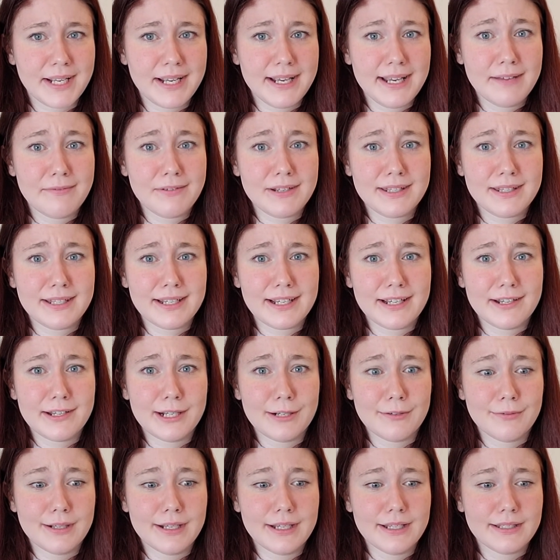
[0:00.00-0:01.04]
everything
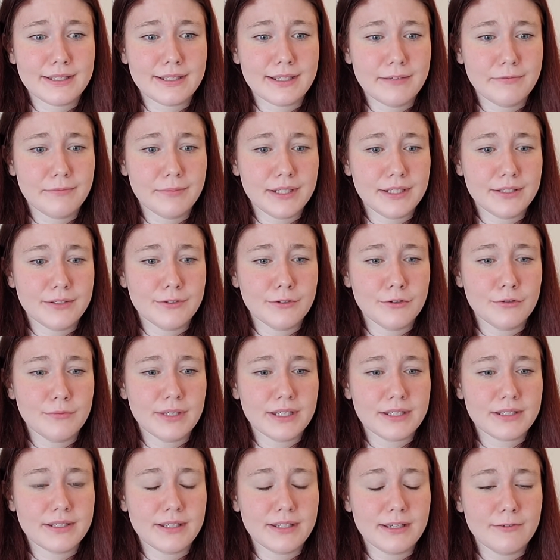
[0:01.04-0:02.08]
I read is giving me doom
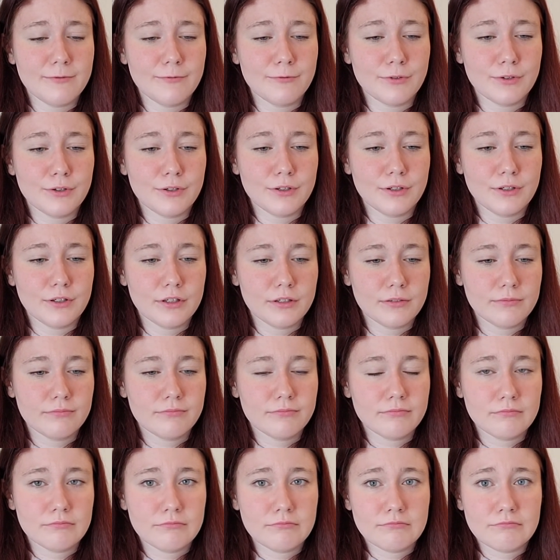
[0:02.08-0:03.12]
except for
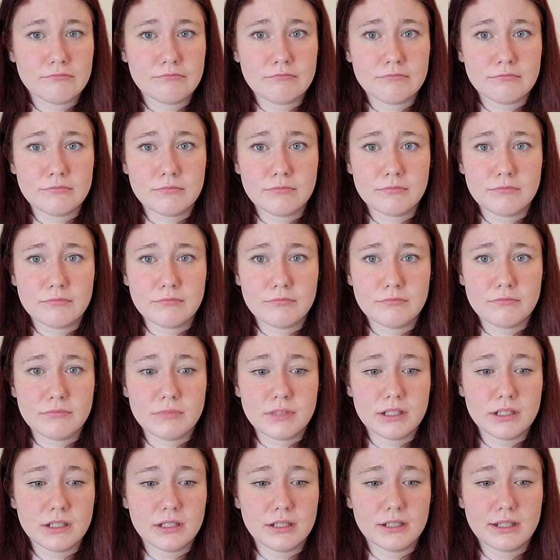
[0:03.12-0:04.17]

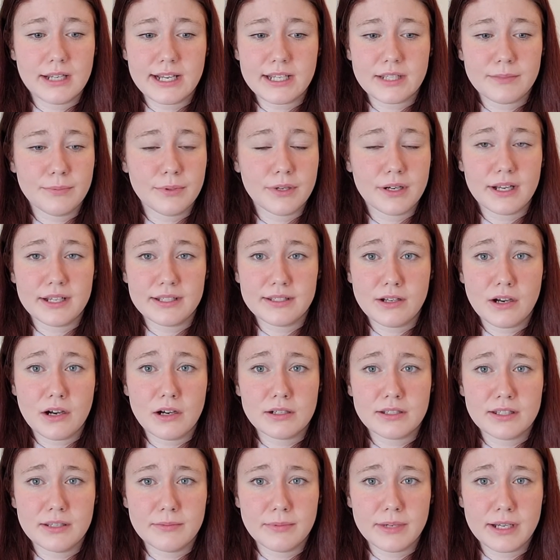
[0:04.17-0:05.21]
the last book I
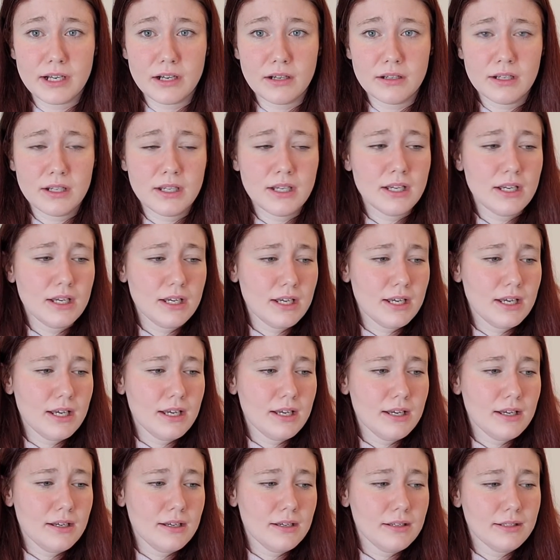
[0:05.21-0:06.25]
talked about,
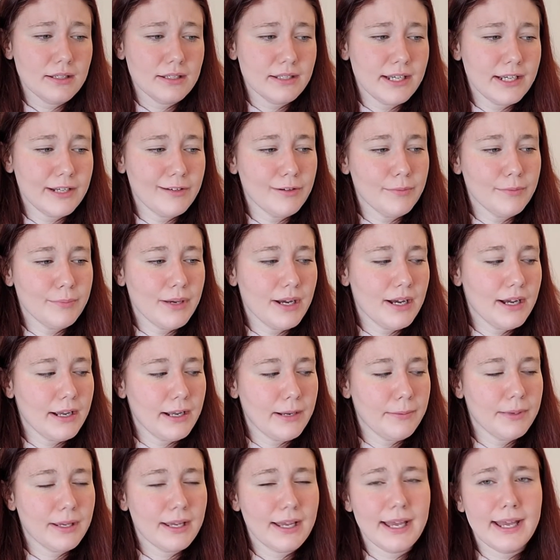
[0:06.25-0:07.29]
The Sacred
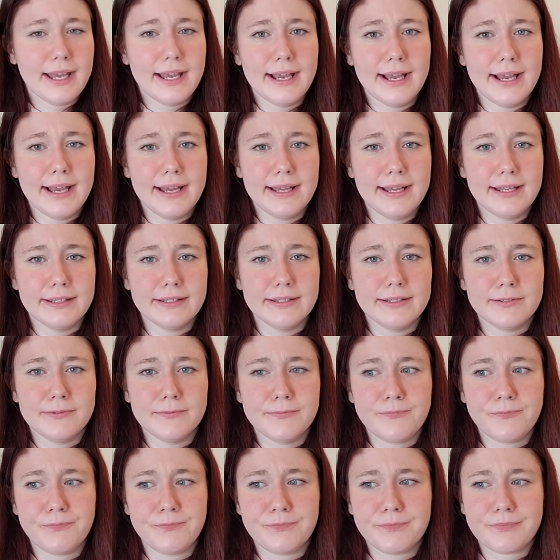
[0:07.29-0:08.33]
Pipe. And
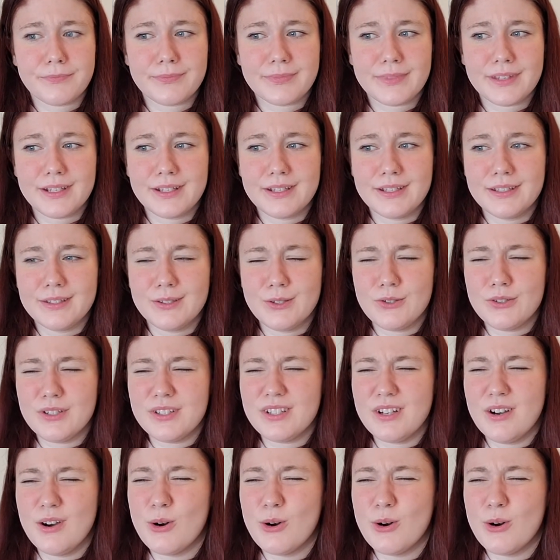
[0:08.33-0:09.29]
there's just a